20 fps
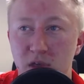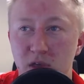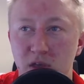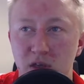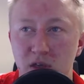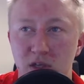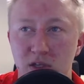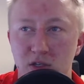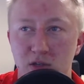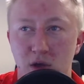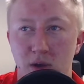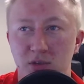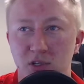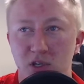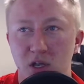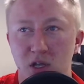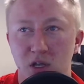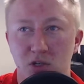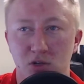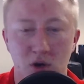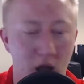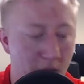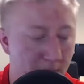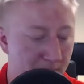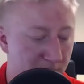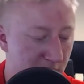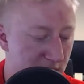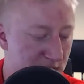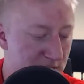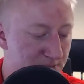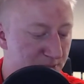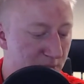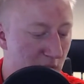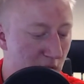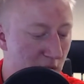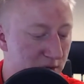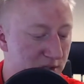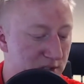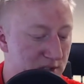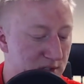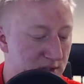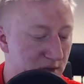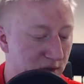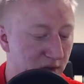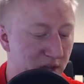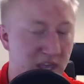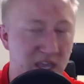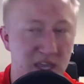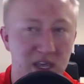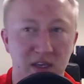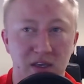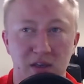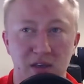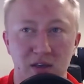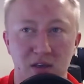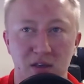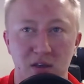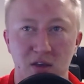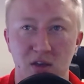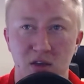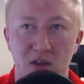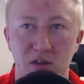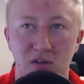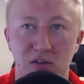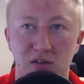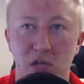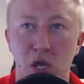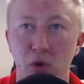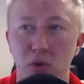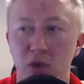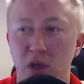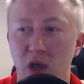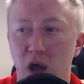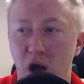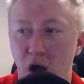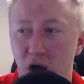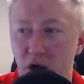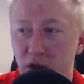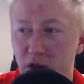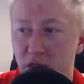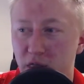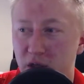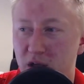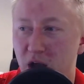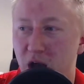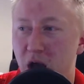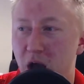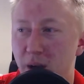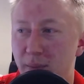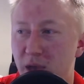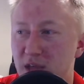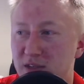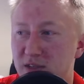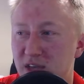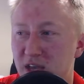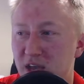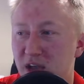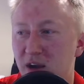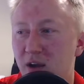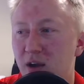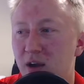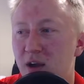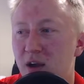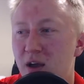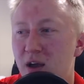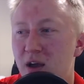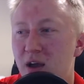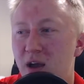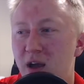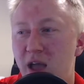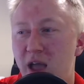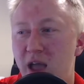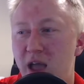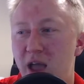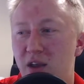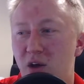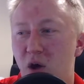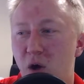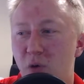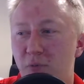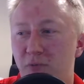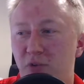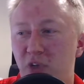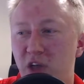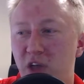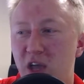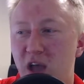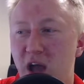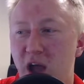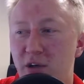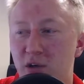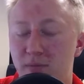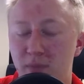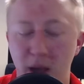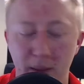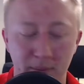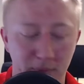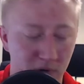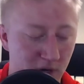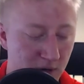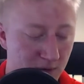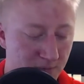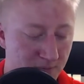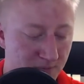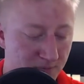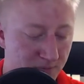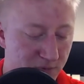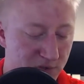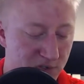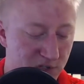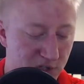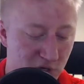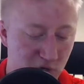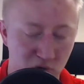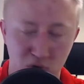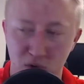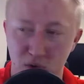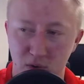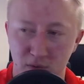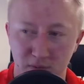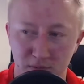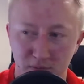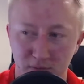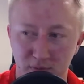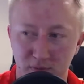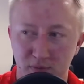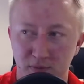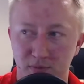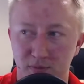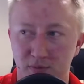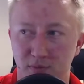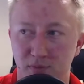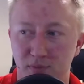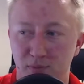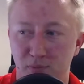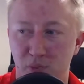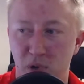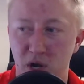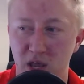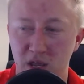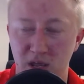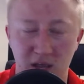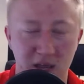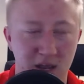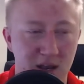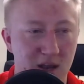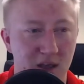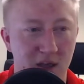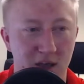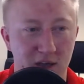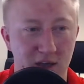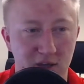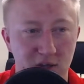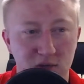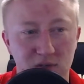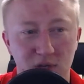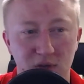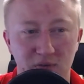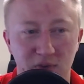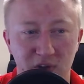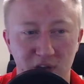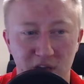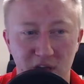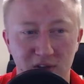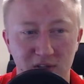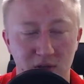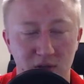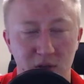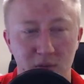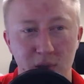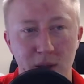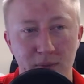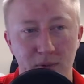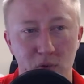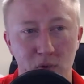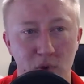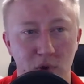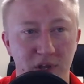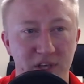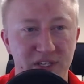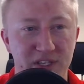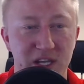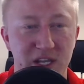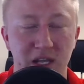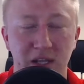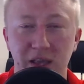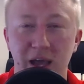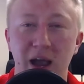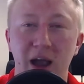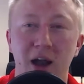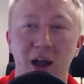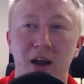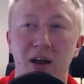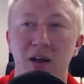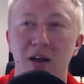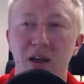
So I'm just going to drop this post link to y'all in the comments here, and hopefully I remember to put it in the YouTube video so that people who are listening there